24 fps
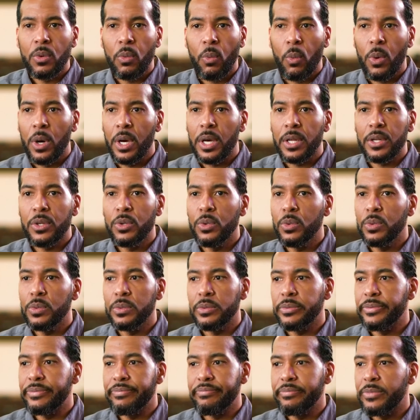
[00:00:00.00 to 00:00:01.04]
One who
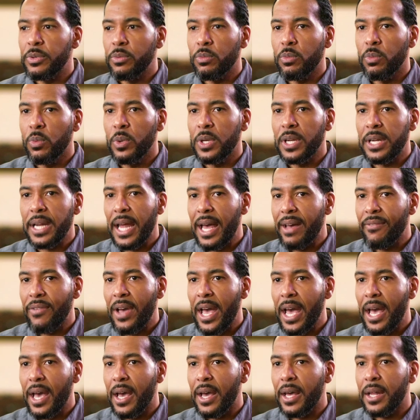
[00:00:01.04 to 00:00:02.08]
wouldn't have
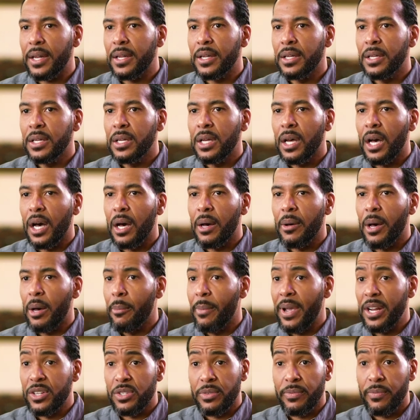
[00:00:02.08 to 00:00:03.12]
had a
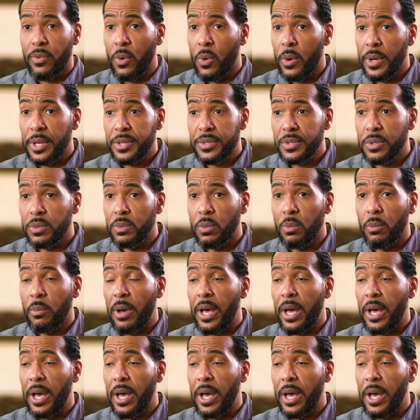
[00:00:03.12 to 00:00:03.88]
major voice.